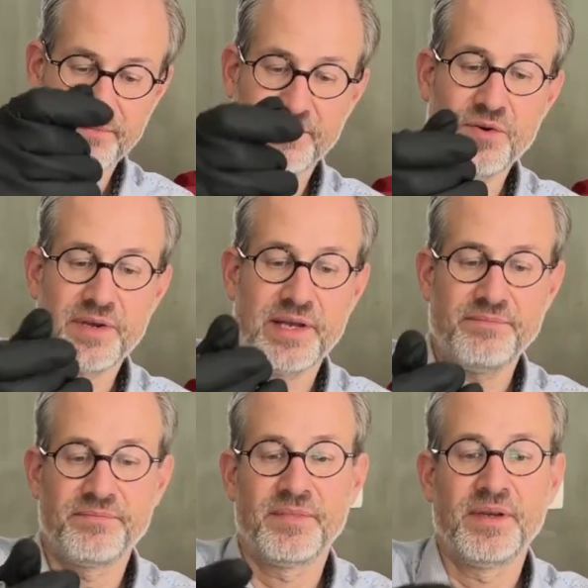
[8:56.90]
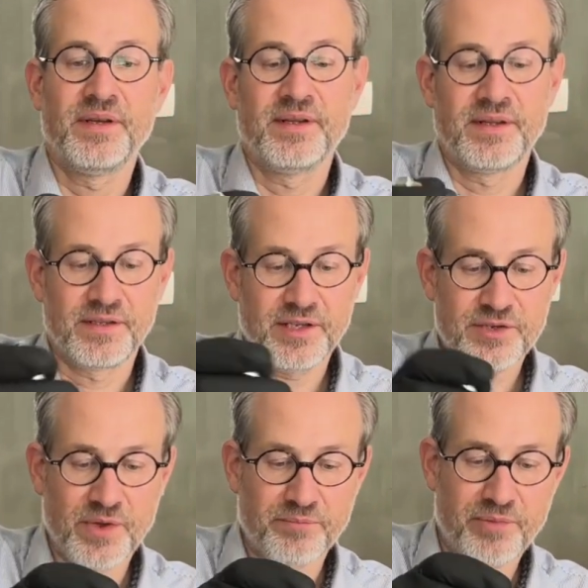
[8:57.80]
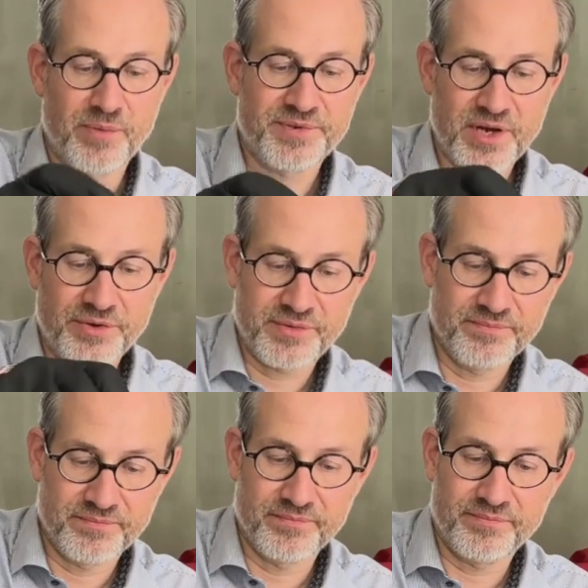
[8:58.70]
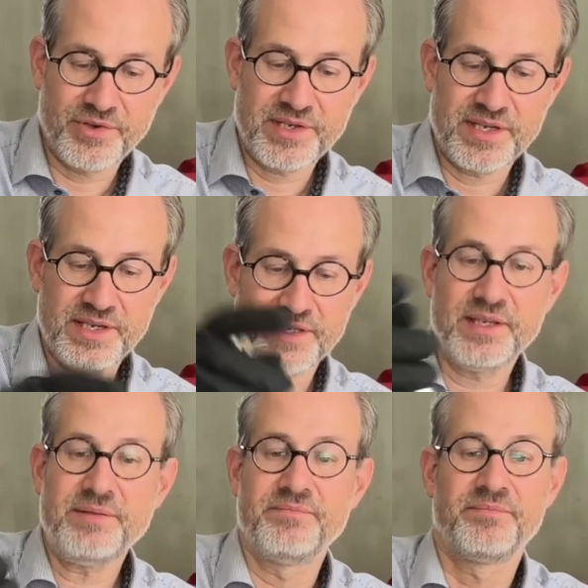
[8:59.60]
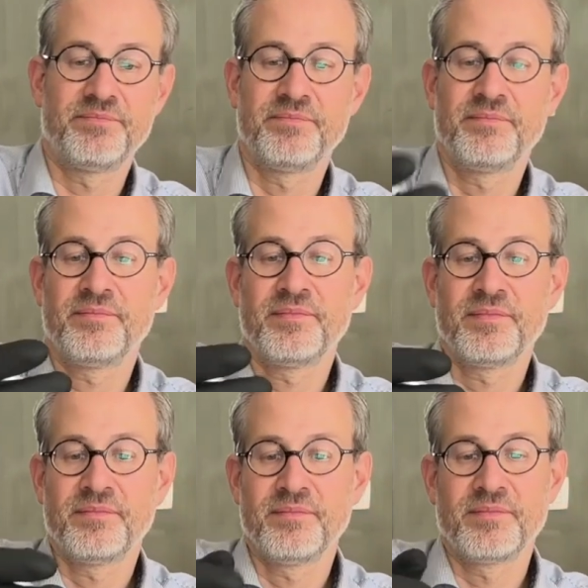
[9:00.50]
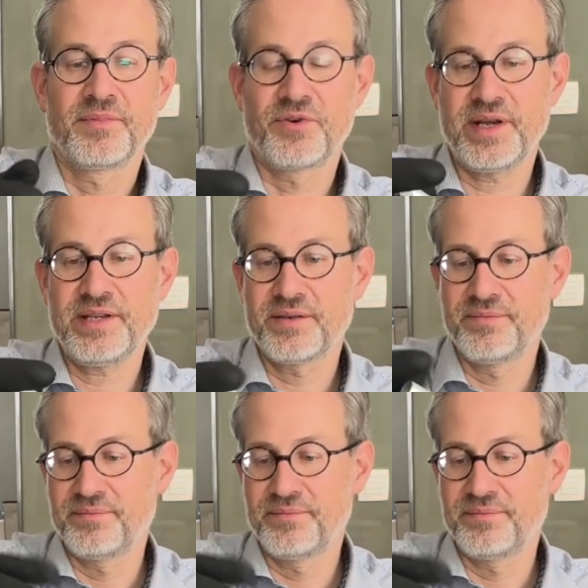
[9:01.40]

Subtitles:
okay. This one pops out pretty easily. Great.